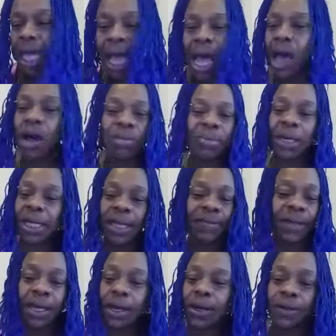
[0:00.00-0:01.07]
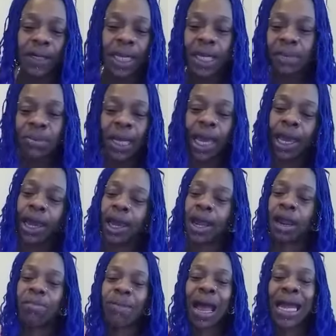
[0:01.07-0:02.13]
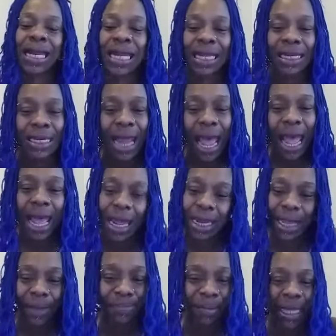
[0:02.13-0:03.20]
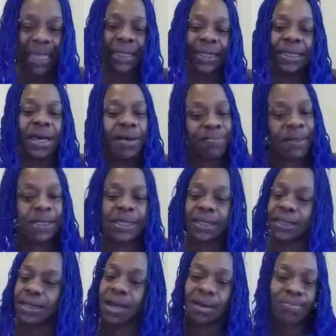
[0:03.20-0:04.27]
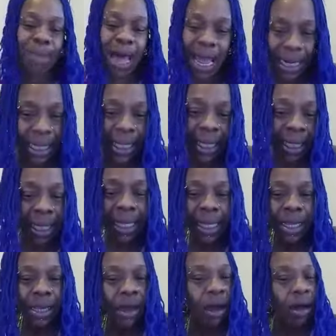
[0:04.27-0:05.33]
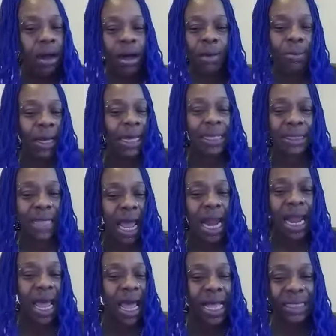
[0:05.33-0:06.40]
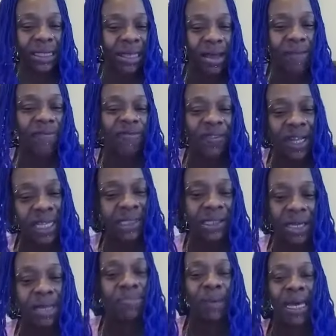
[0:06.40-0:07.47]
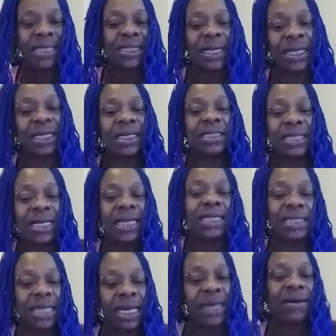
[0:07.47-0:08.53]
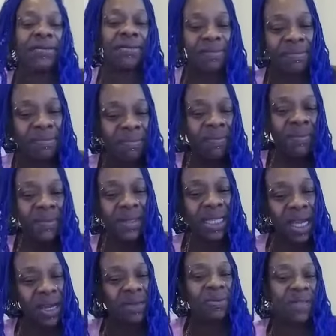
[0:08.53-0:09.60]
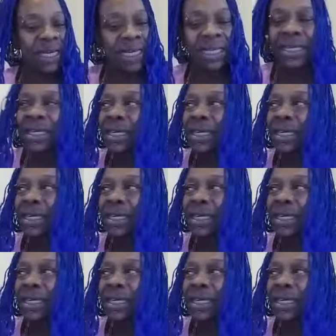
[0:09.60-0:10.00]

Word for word: I don't believe he OD. But everybody that died that meant something to somebody always gotta have something fucked up at the end of their death, don't they?